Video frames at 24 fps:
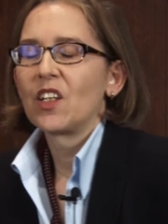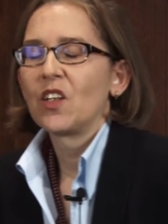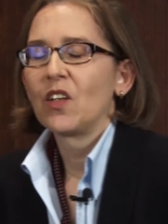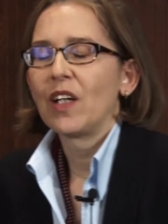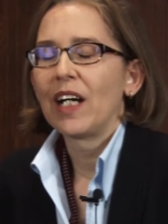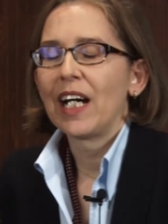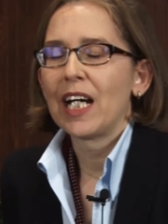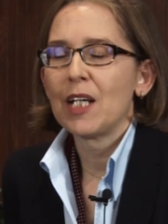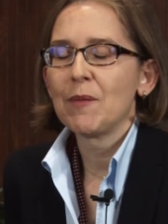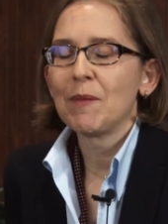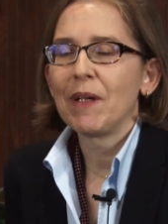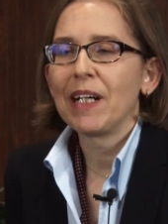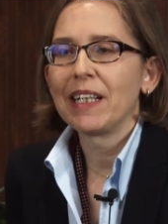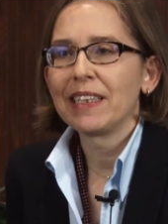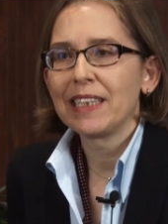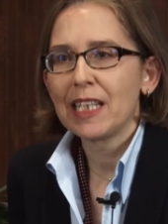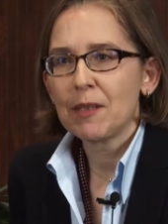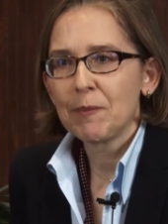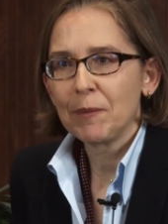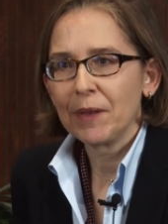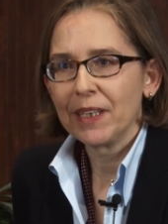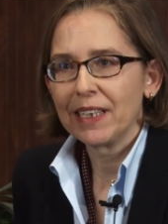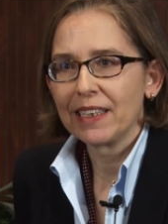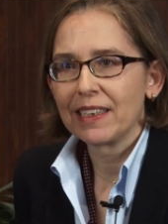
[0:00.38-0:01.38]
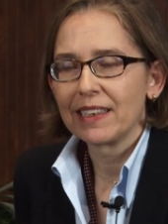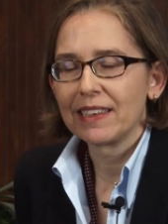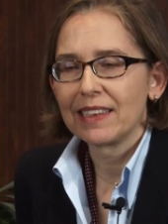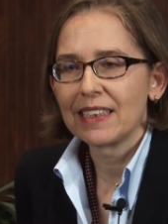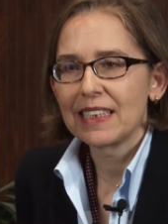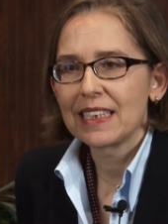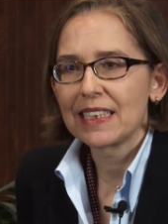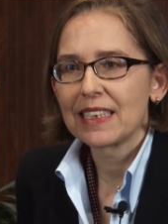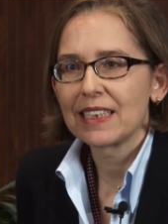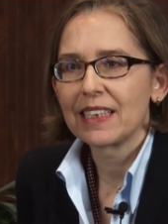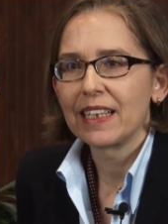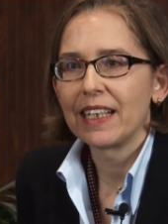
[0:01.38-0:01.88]
I'm Anja
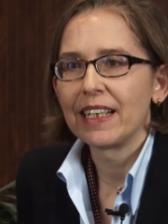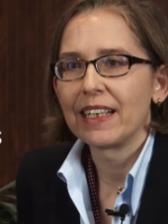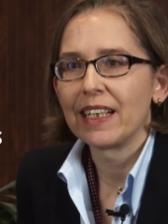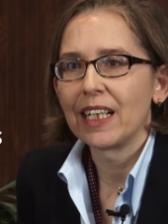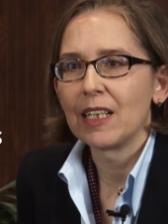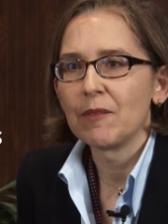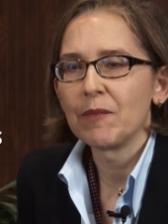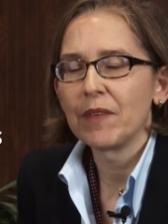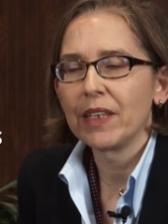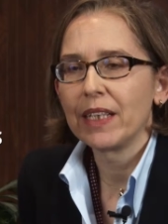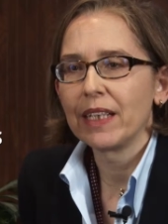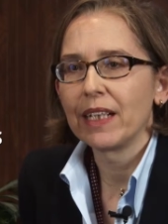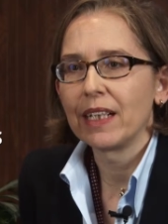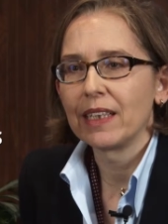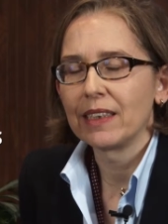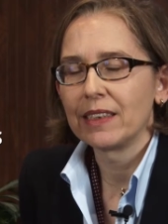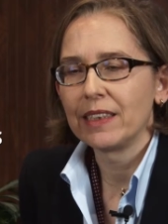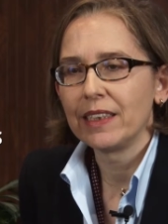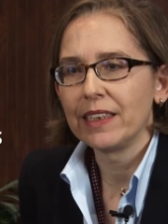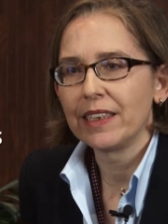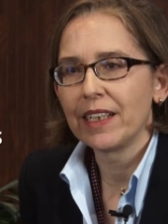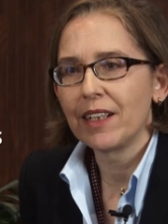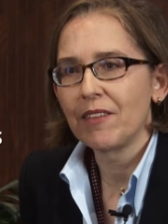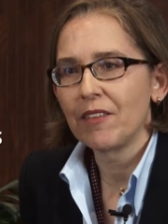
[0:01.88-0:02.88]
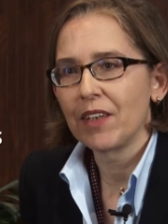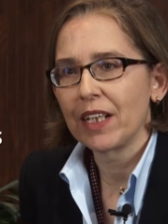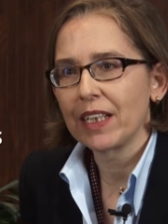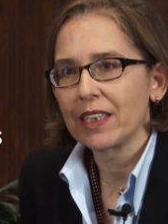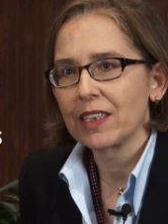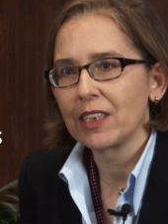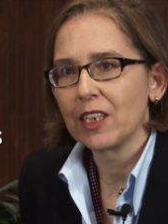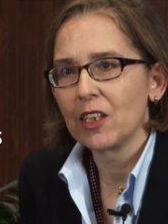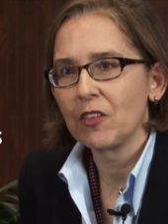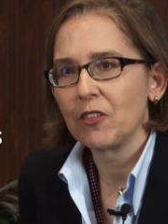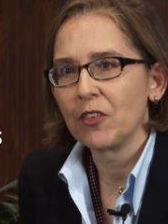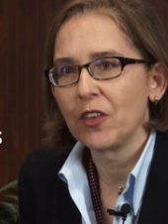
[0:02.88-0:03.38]
Pincus, and I'm the IT
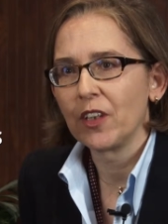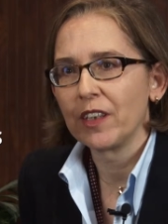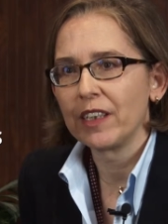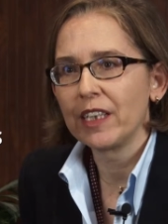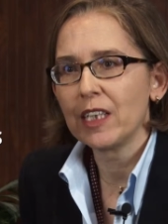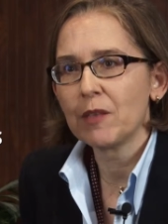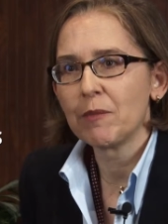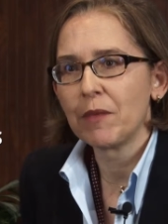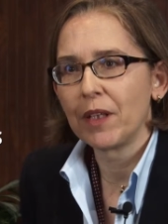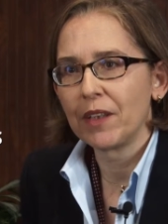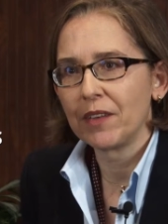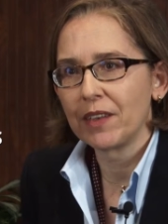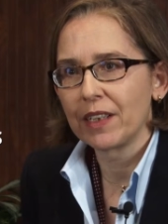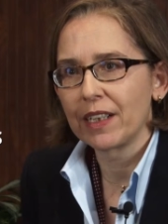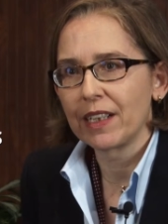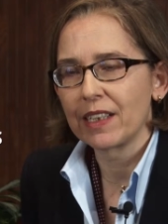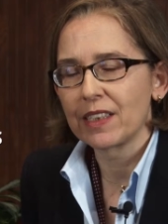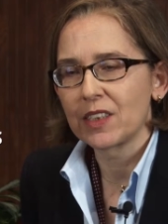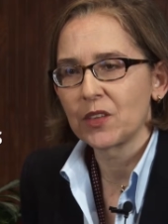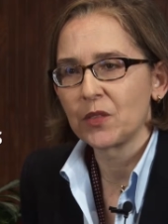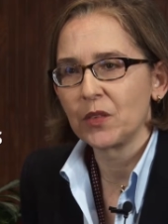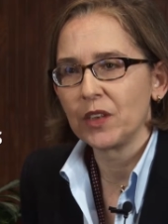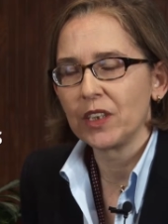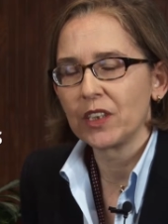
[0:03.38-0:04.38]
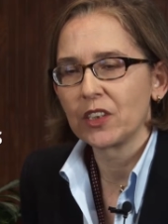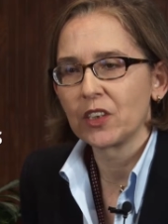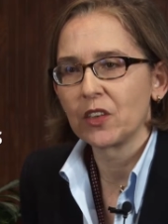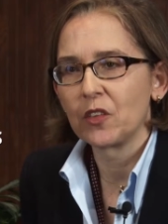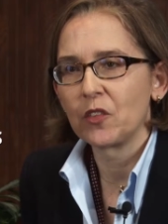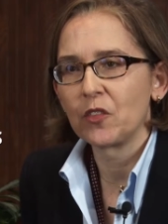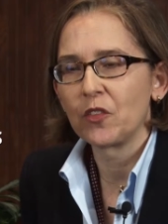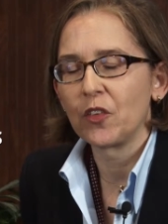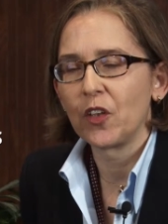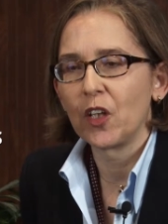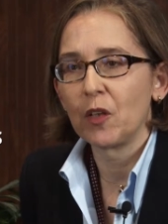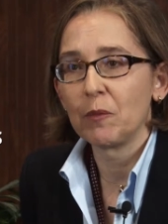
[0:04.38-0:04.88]
director for the Americas
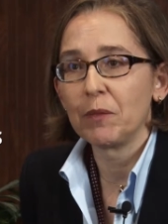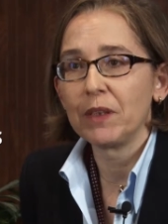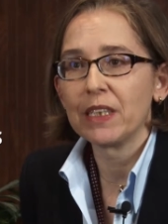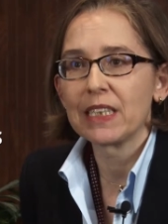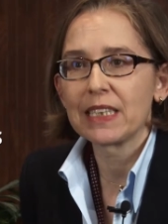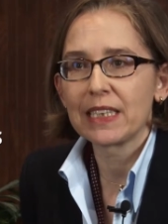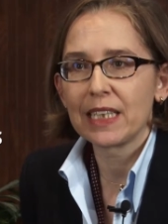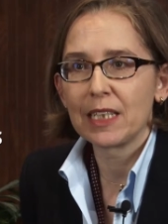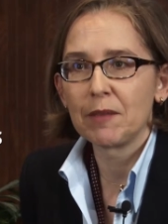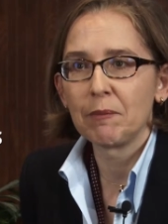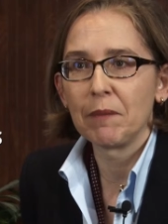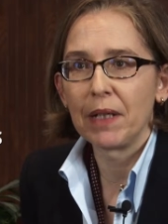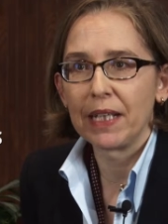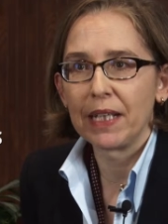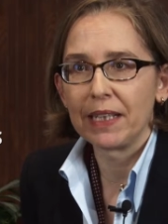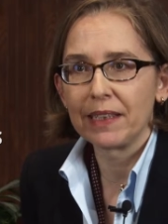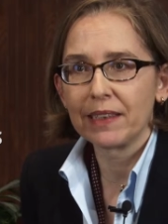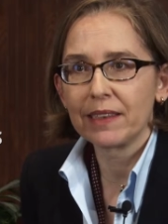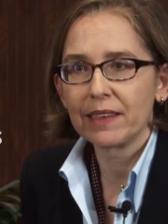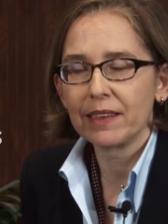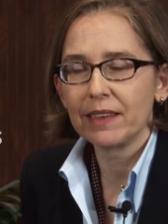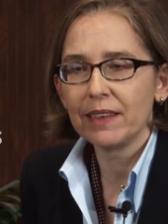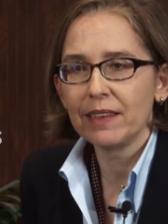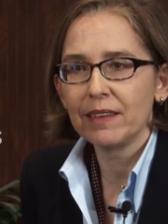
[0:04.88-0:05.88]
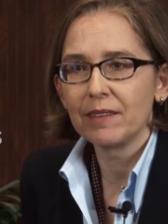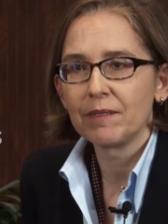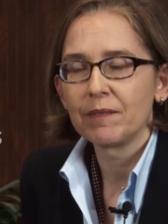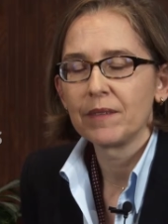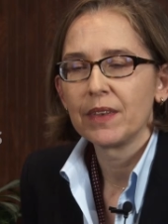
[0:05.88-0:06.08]
region for BSN Medical.